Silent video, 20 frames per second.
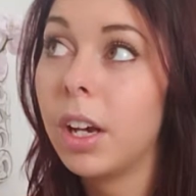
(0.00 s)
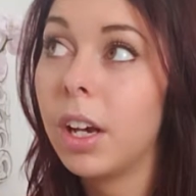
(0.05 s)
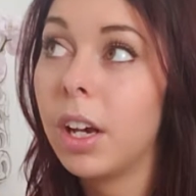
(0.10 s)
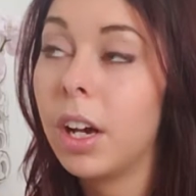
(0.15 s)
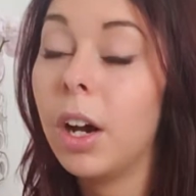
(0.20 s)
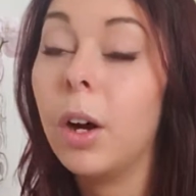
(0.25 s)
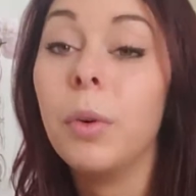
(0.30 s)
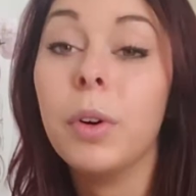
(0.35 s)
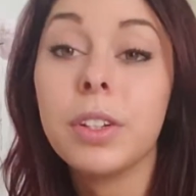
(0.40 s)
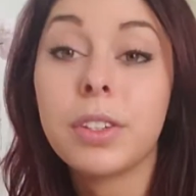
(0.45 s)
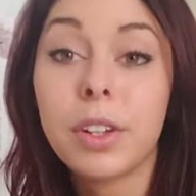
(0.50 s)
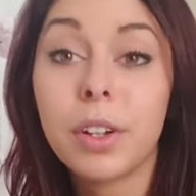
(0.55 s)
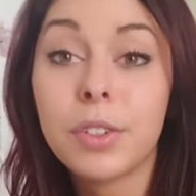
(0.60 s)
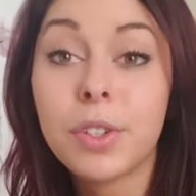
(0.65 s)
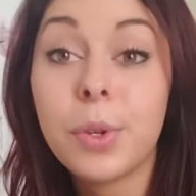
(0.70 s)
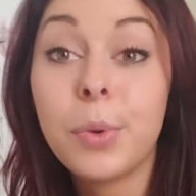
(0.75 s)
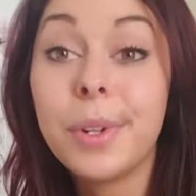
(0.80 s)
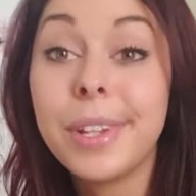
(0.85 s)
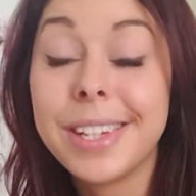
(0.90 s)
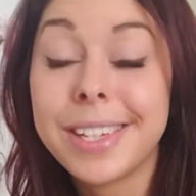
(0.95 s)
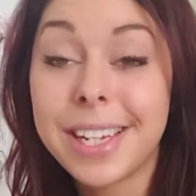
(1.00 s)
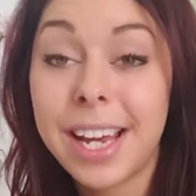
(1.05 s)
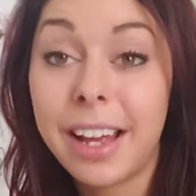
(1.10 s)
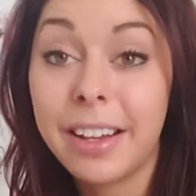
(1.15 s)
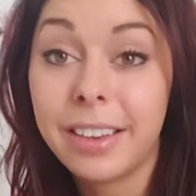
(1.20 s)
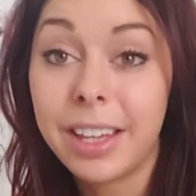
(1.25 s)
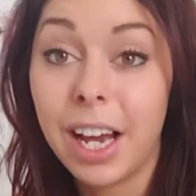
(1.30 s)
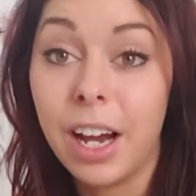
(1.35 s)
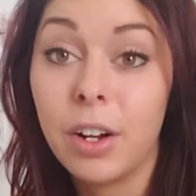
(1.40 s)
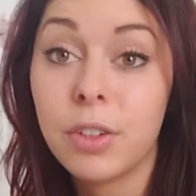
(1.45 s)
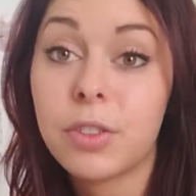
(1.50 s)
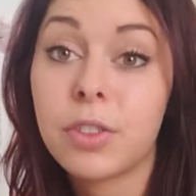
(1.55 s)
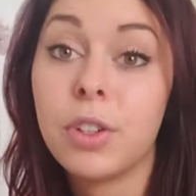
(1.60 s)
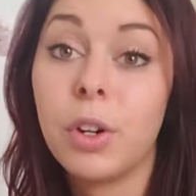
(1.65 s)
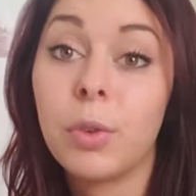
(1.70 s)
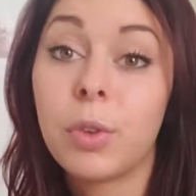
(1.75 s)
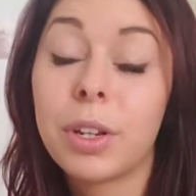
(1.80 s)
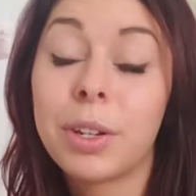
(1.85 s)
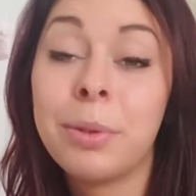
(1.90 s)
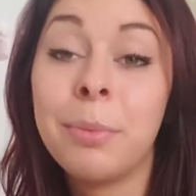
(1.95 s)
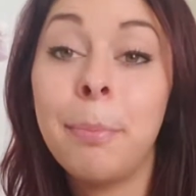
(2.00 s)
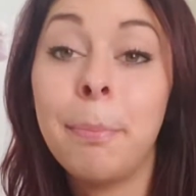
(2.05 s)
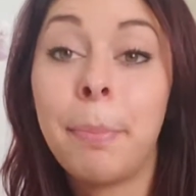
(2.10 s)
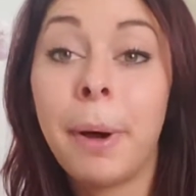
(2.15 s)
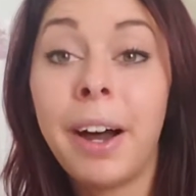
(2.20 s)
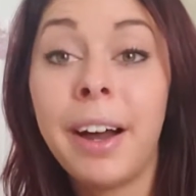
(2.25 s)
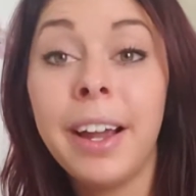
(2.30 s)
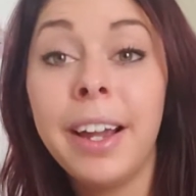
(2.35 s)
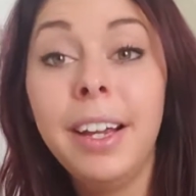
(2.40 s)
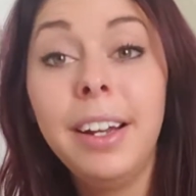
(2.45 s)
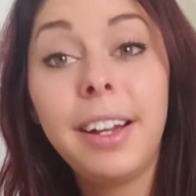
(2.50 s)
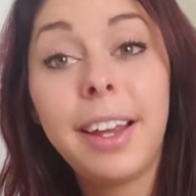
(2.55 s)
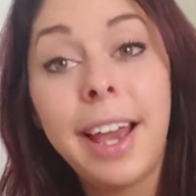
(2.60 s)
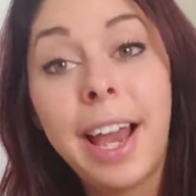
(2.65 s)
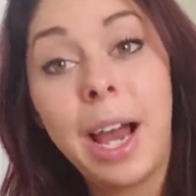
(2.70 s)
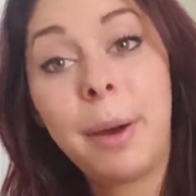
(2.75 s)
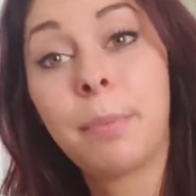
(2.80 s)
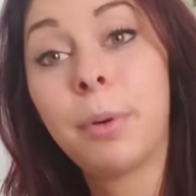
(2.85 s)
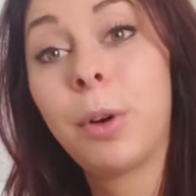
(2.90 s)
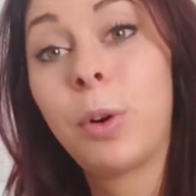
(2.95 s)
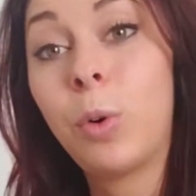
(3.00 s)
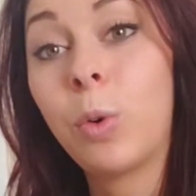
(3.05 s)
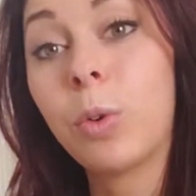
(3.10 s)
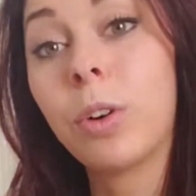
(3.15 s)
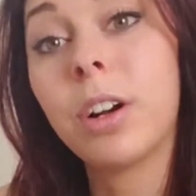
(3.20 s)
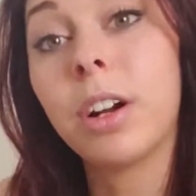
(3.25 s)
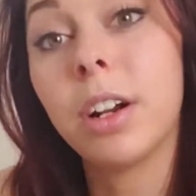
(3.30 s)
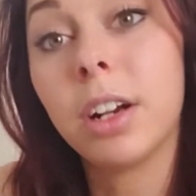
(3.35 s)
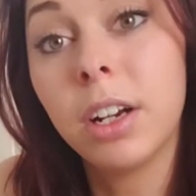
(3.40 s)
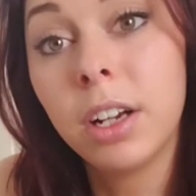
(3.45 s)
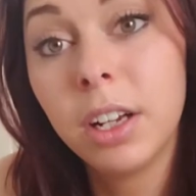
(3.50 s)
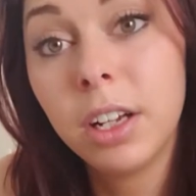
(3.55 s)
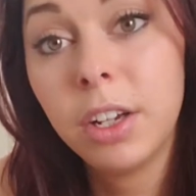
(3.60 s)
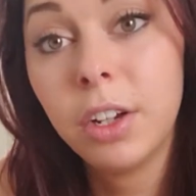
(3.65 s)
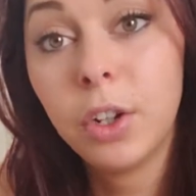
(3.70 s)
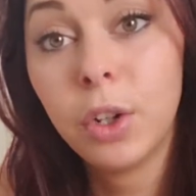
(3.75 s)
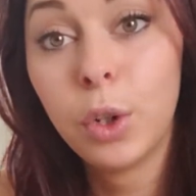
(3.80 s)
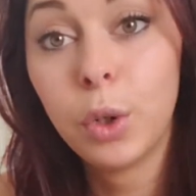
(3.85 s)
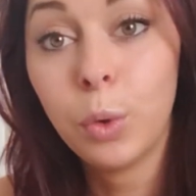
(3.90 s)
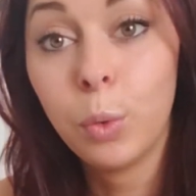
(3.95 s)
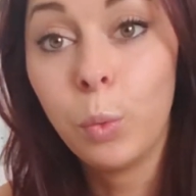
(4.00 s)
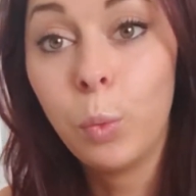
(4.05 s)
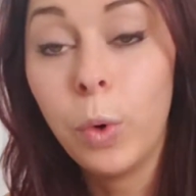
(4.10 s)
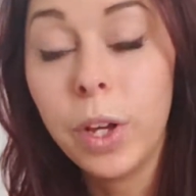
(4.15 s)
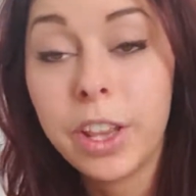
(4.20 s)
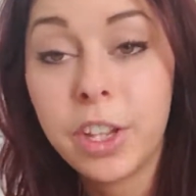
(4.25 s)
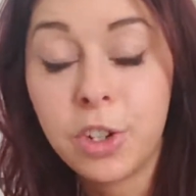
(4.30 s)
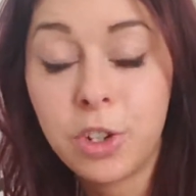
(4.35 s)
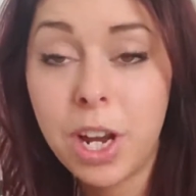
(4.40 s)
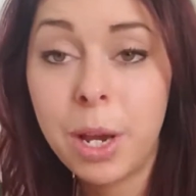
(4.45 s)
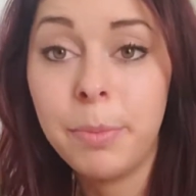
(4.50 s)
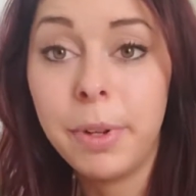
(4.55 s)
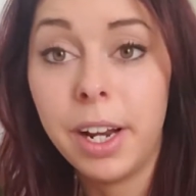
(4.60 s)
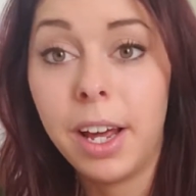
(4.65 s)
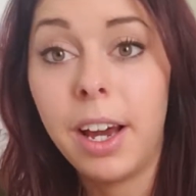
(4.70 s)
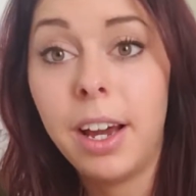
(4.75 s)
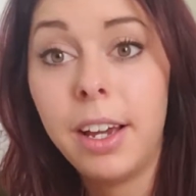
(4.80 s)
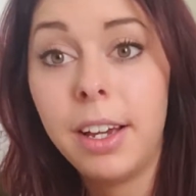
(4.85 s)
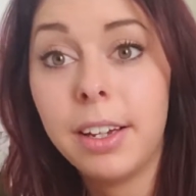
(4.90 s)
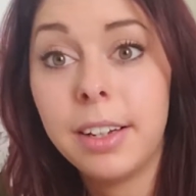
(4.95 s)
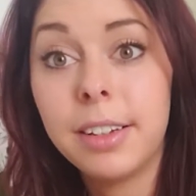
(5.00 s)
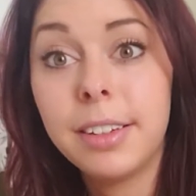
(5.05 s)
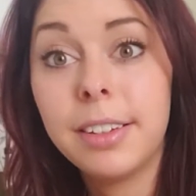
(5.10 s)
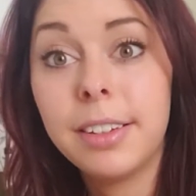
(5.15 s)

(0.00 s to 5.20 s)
oh, it's also in the 10th house. So combine Capricorn with Gemini.